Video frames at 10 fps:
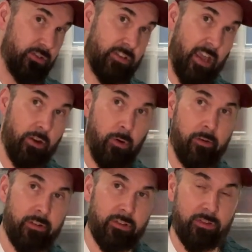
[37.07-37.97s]

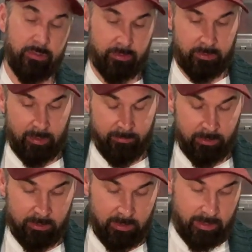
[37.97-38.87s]
January
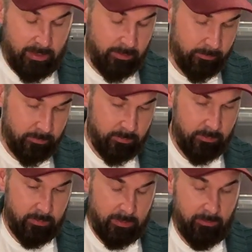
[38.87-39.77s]
17
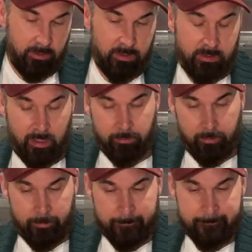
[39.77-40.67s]

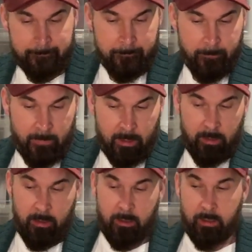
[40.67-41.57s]
January.
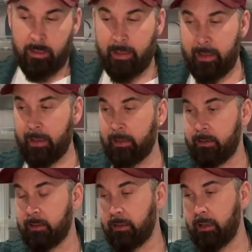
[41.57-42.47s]

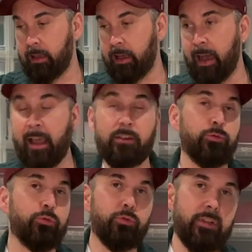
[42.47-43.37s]
And I
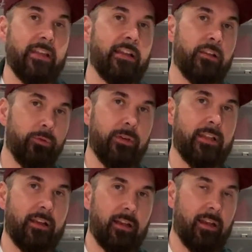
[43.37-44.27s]
really
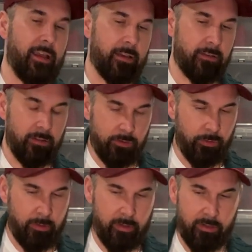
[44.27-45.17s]
like the
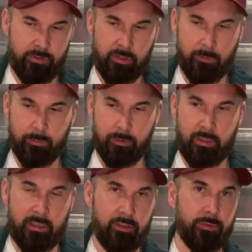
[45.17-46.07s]
Jordan Airship.
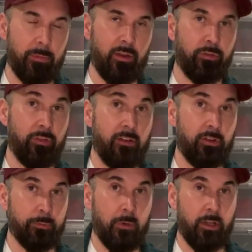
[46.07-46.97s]
It is my
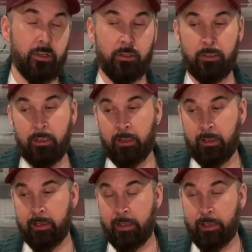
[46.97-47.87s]
favorite model.
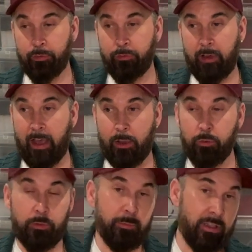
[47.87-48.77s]
If I
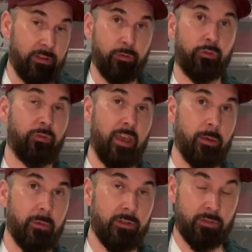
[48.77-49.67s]
would be
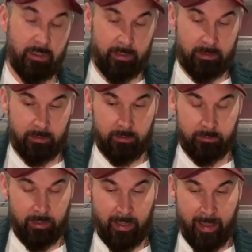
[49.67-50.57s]
famous and
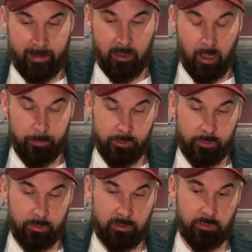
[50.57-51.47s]
had the
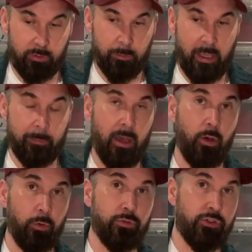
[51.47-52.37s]
opportunity to make my
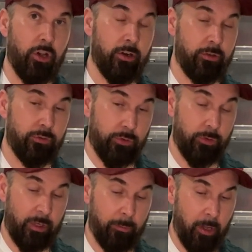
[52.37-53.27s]
own
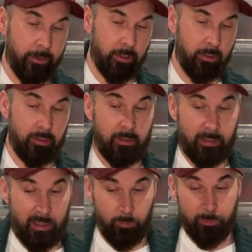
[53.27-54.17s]
Jordan model,
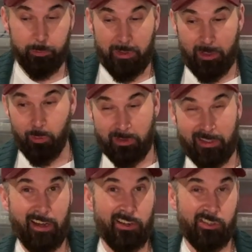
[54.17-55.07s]
it would be with
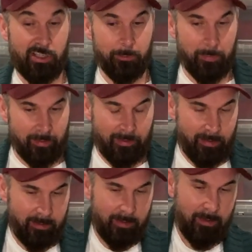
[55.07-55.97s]
the Airship, I
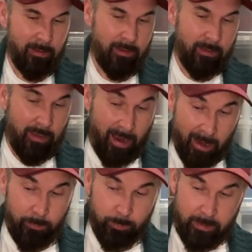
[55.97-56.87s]
think.
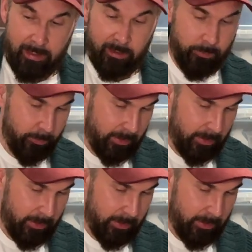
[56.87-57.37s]
I really